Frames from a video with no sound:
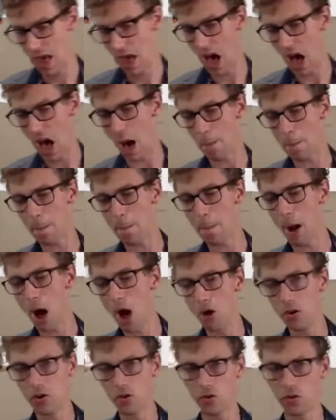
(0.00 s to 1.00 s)
A
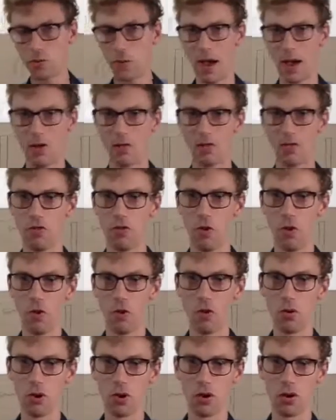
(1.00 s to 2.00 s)
post mount
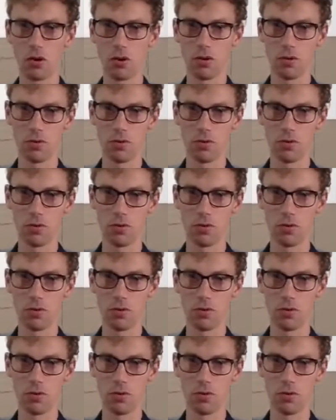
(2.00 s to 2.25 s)
fork,